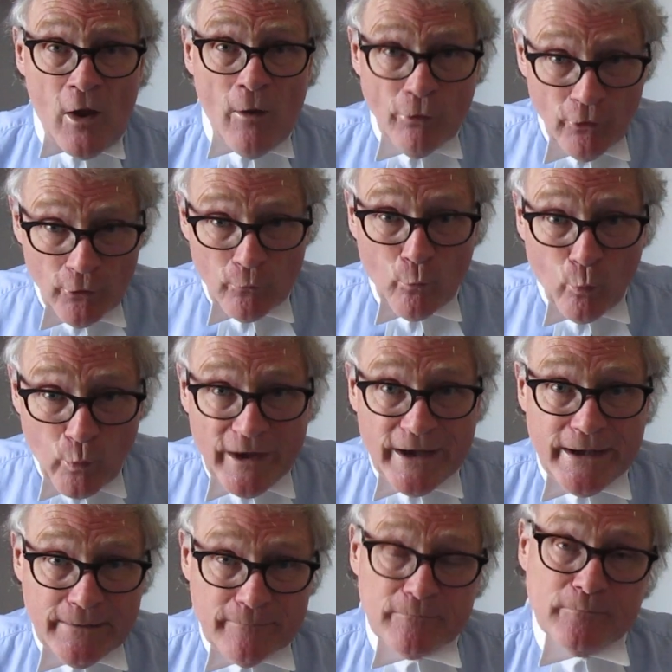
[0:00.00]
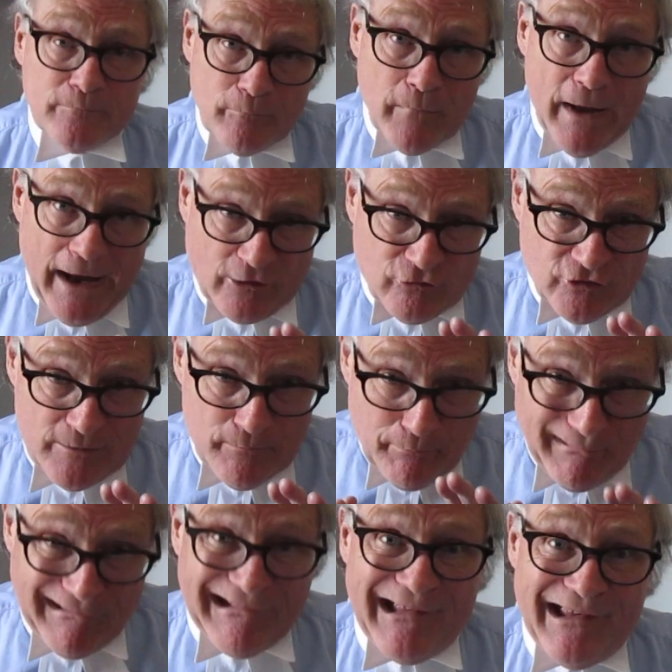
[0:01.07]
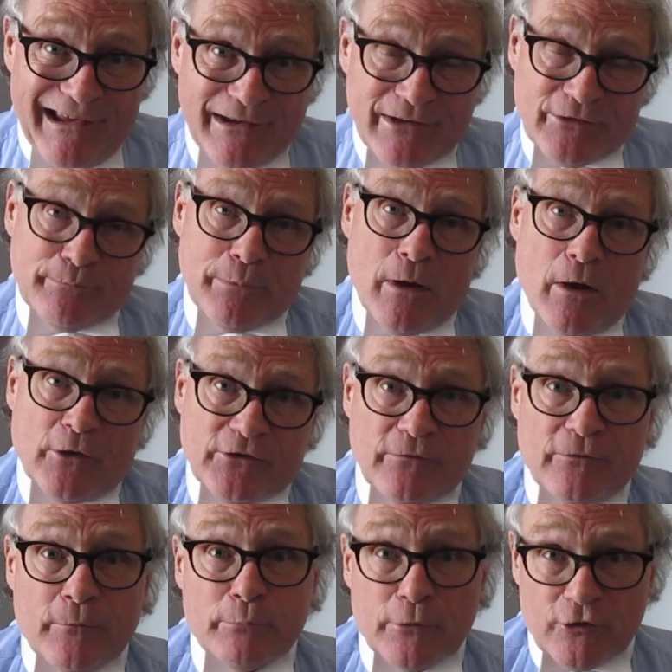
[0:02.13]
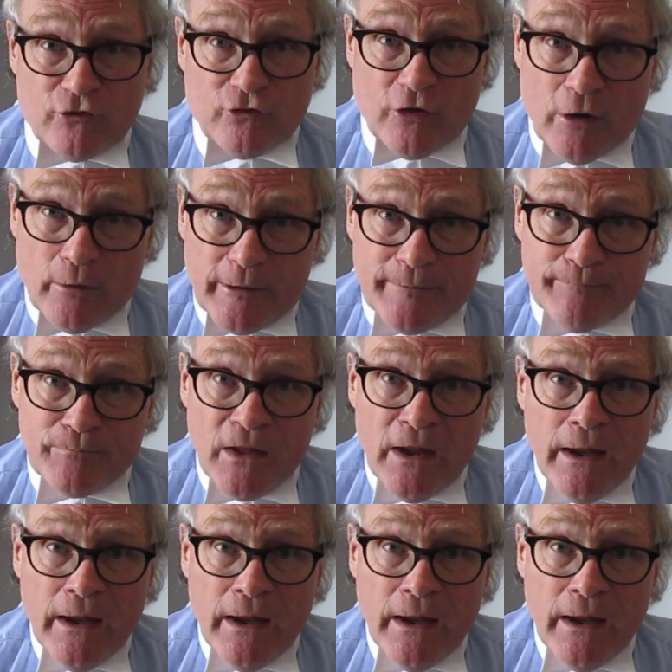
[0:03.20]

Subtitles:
that we actually play as part of the British Army.